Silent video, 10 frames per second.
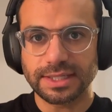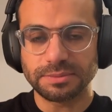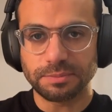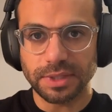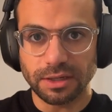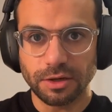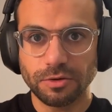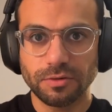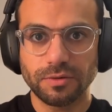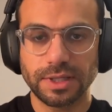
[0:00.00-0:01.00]
that is
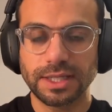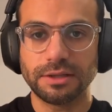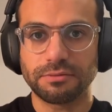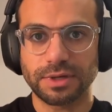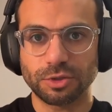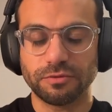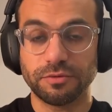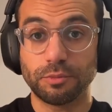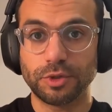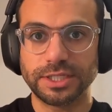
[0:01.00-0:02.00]
below the
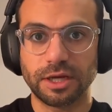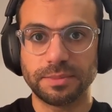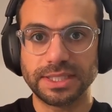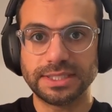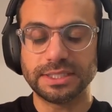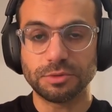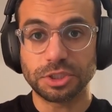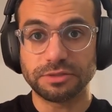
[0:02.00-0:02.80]
threshold for prediabetes,